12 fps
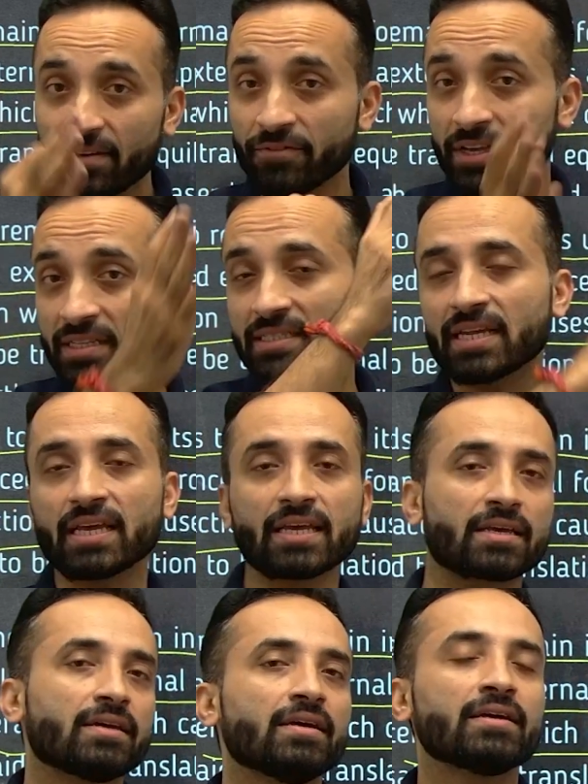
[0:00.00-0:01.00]
we
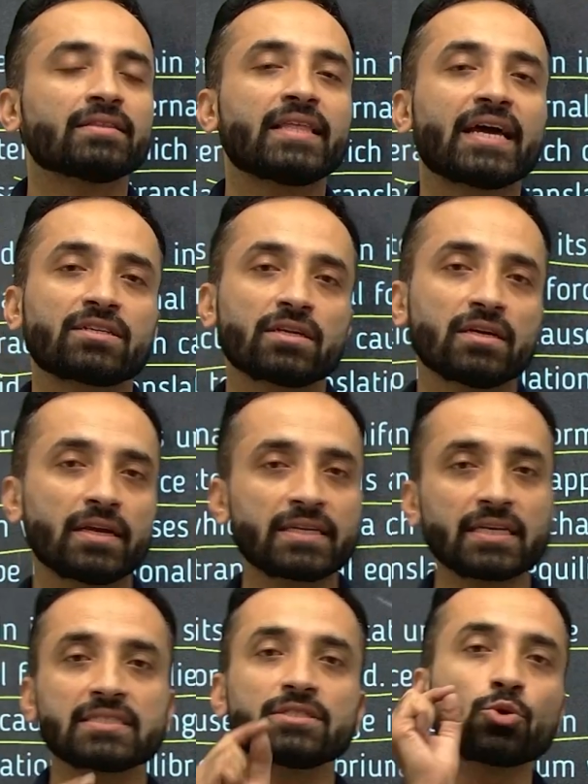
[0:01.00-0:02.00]
say that it
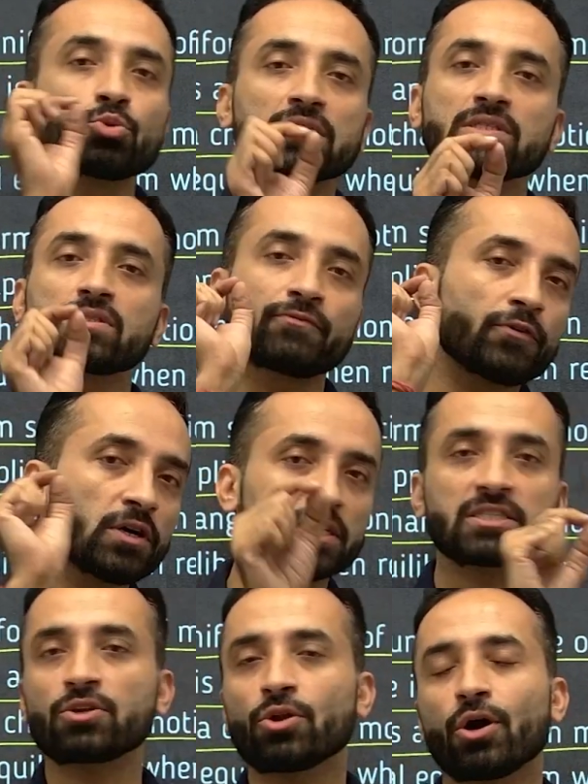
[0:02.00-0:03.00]
is Newton's
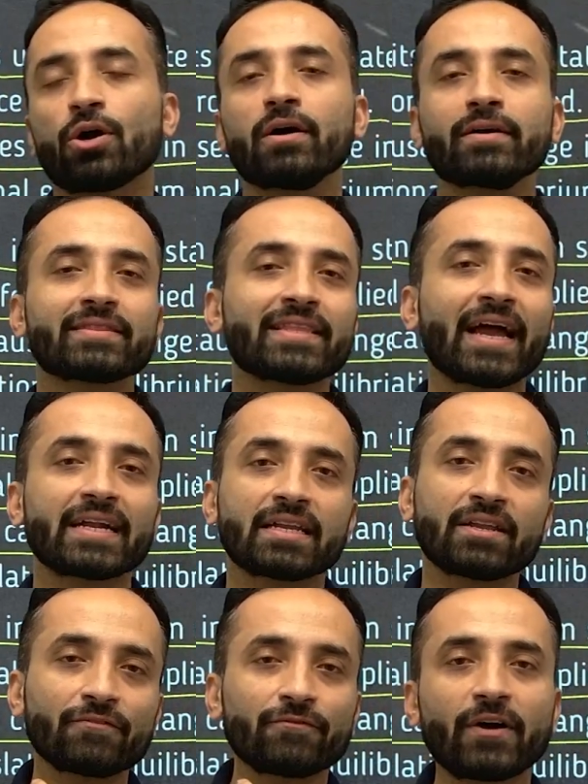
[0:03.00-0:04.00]
first law that
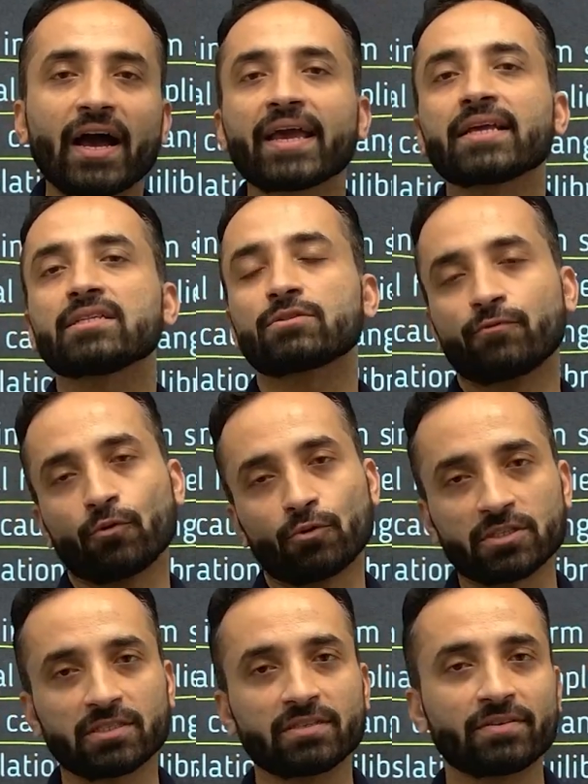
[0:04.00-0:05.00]
defines
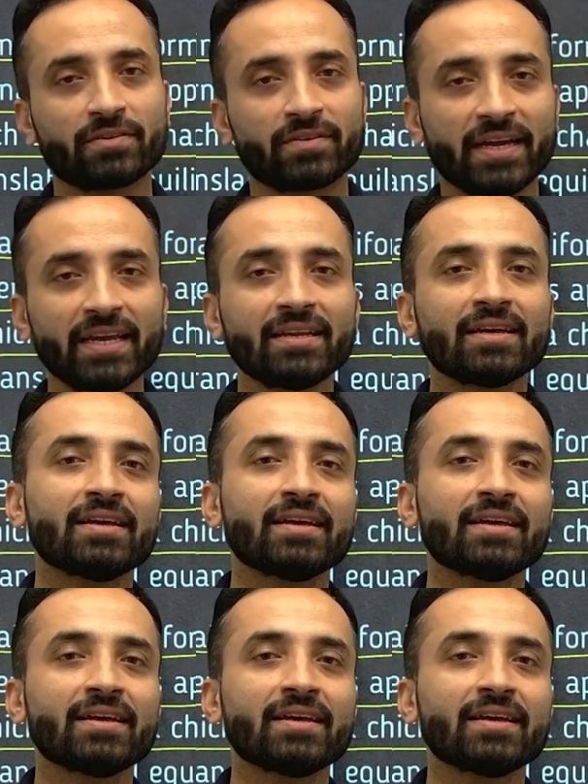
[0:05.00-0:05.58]
force, right?